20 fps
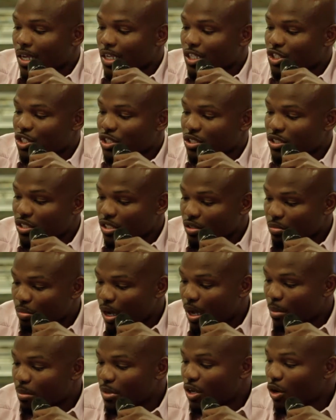And she stood
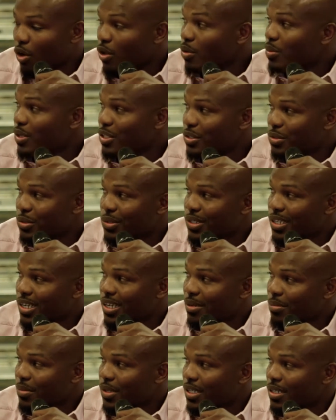by me all the way through
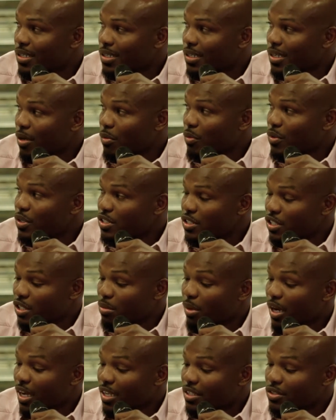that, man. And we
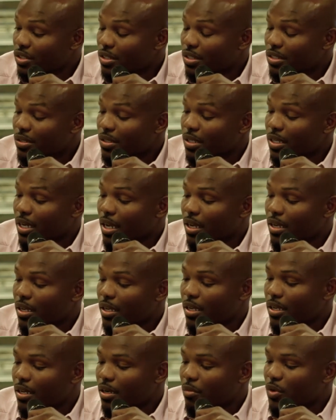stood by each other. And
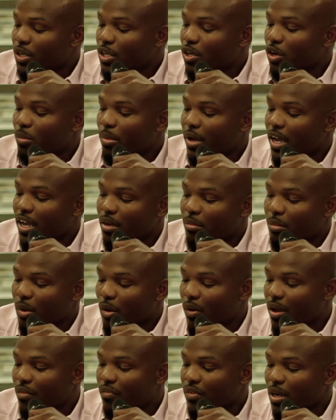I and we go back and
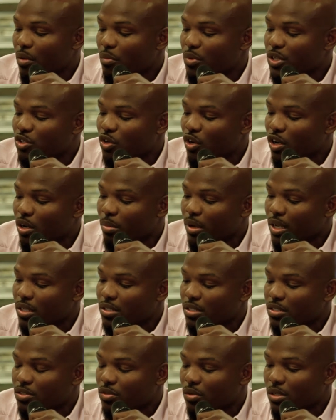my wife and I we talk about
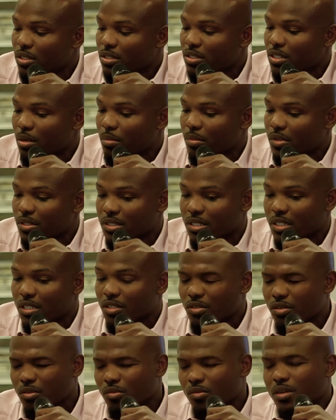this all the time. I say,
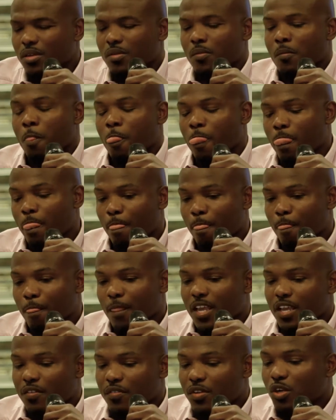you know what?
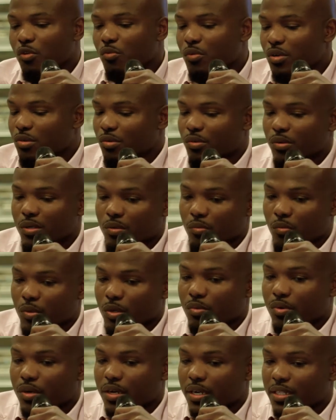Even though we were
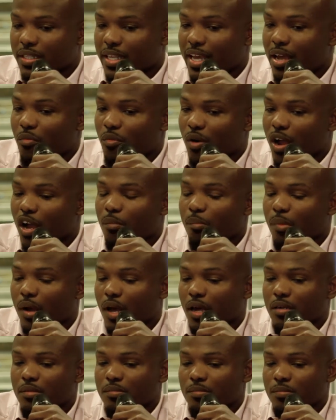we were at that rock
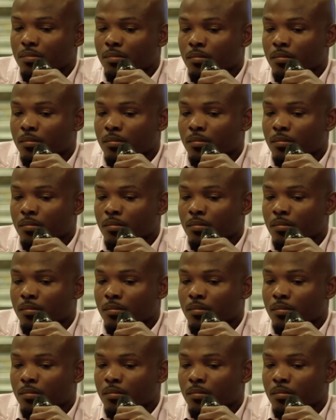bottom,